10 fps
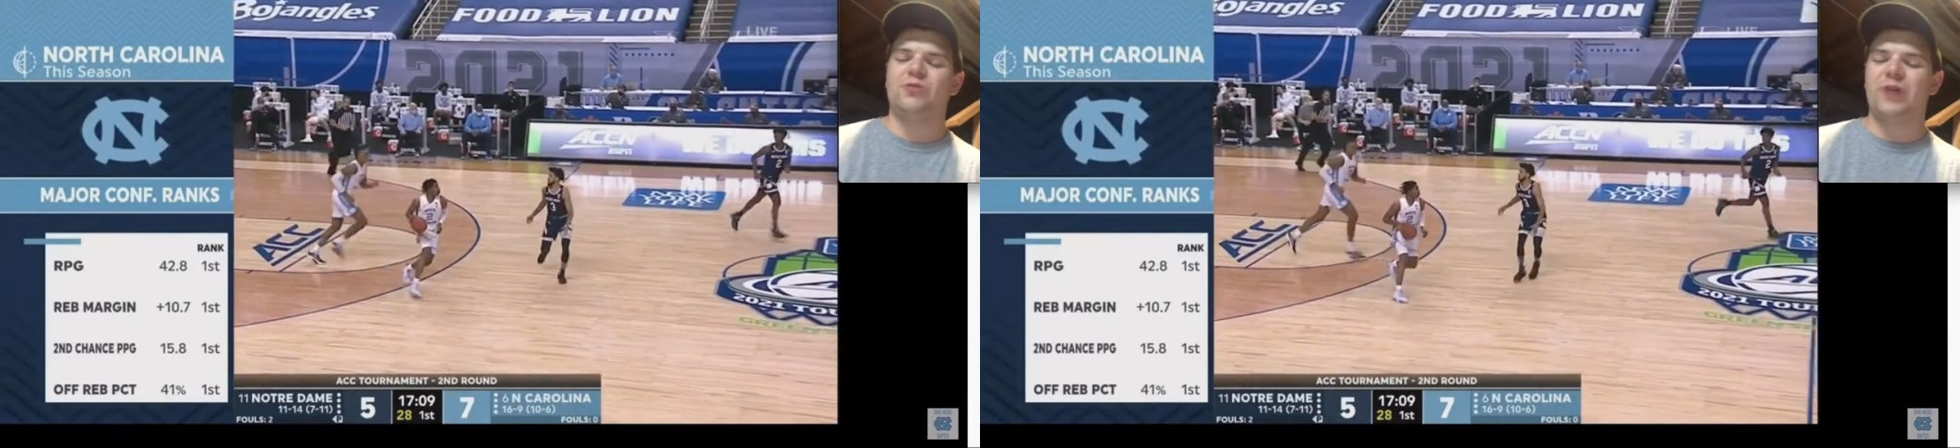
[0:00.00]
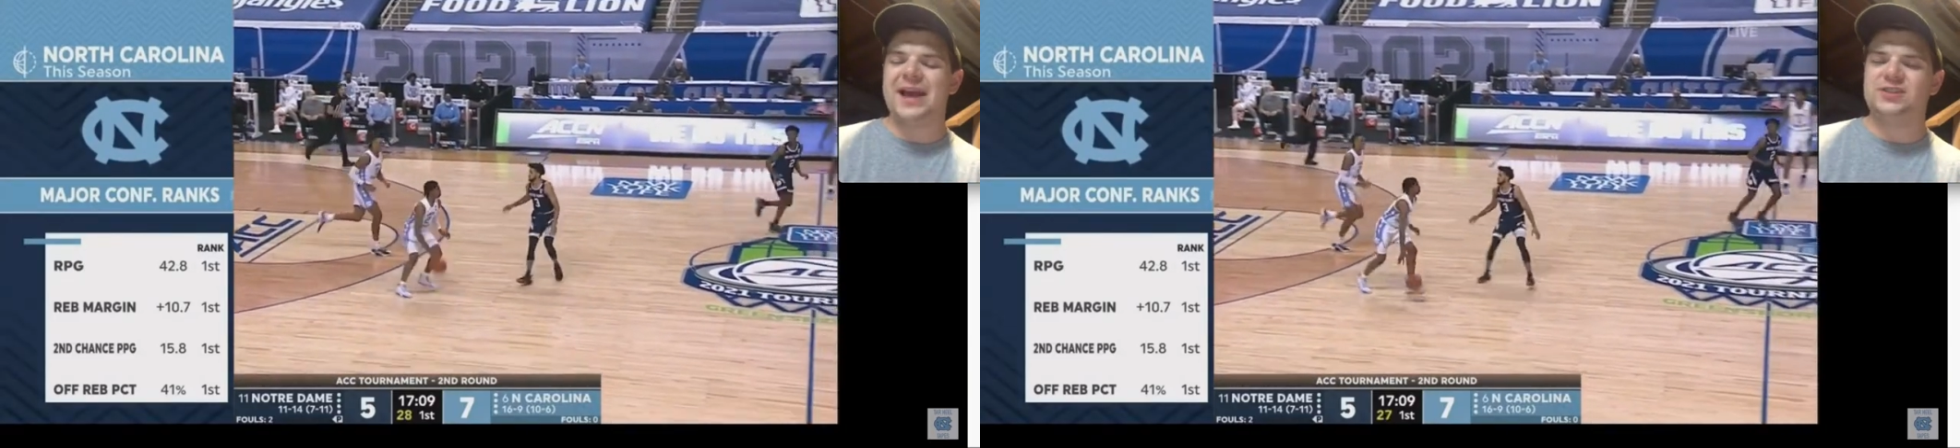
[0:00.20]

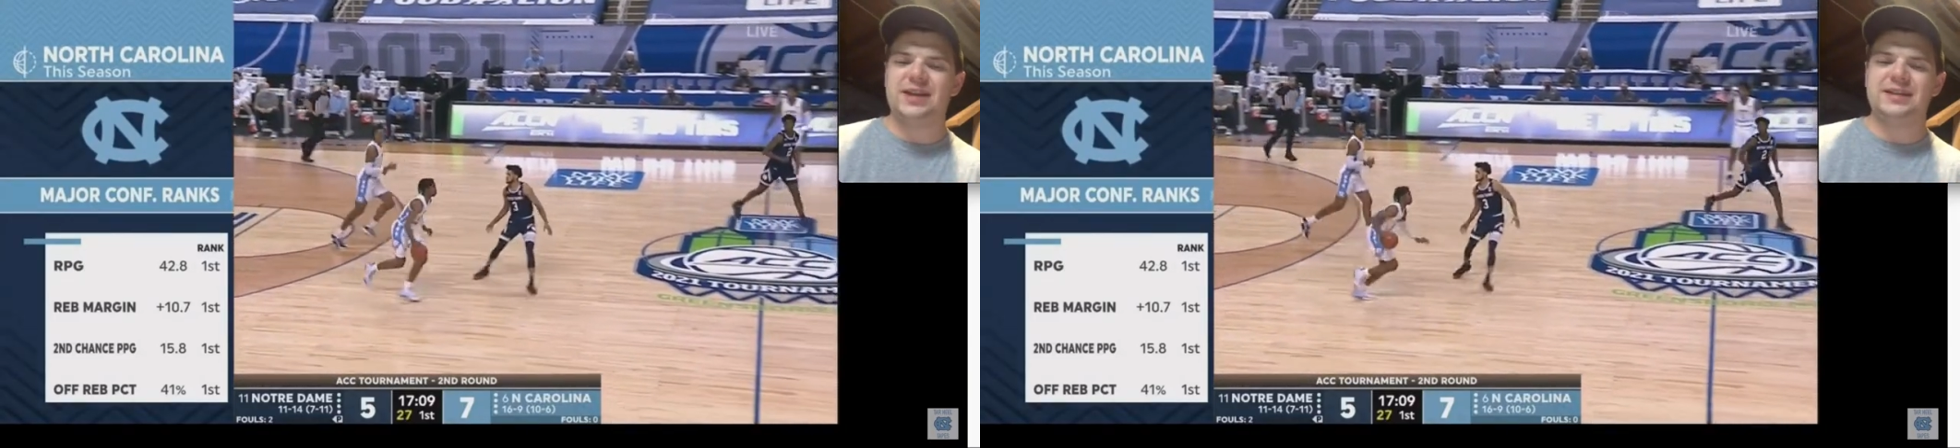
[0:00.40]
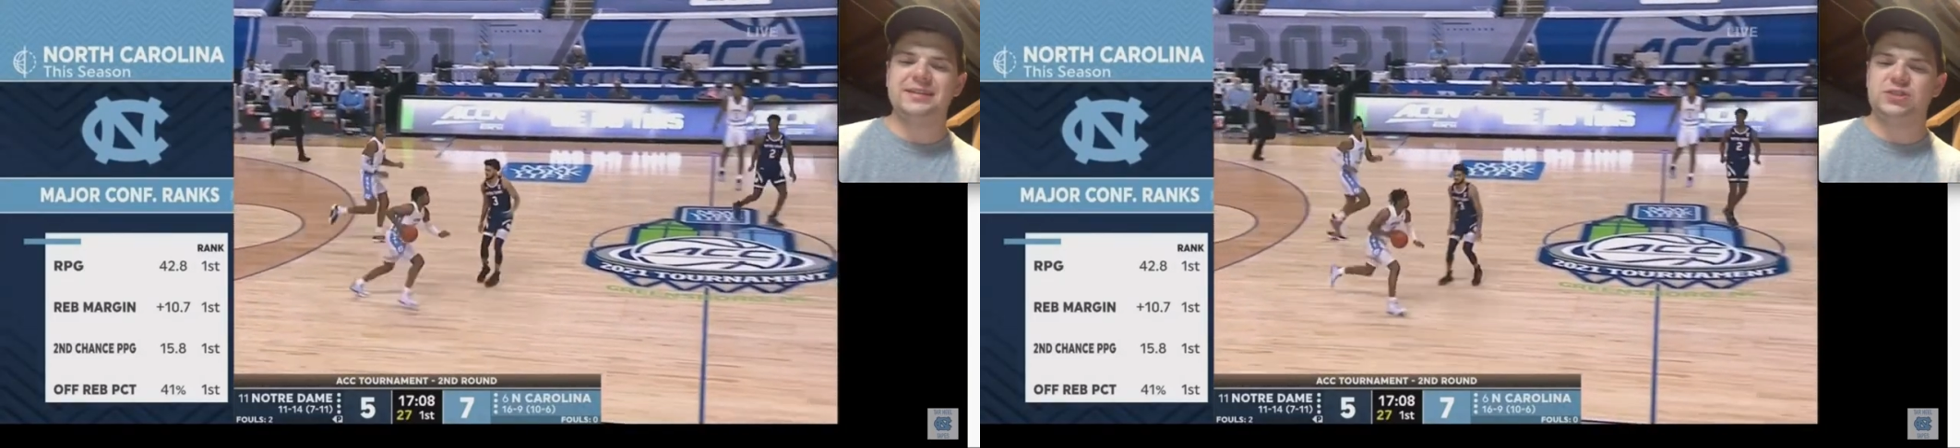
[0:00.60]
range
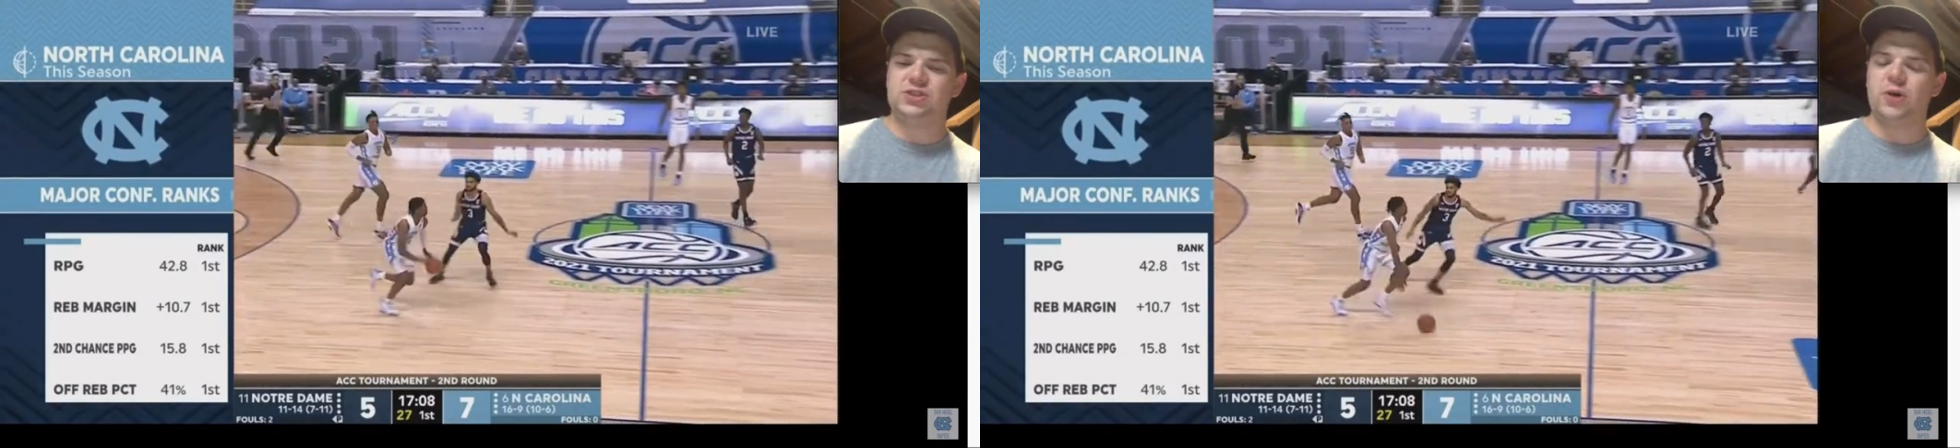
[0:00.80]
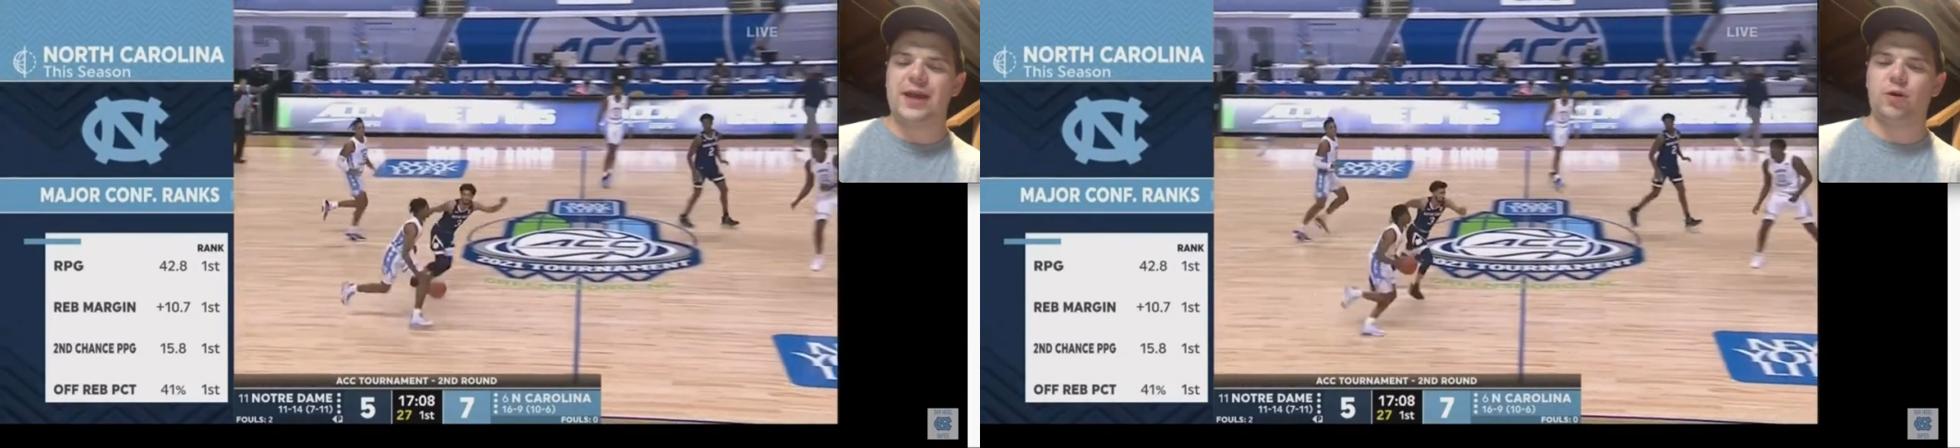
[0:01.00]
that he just showed at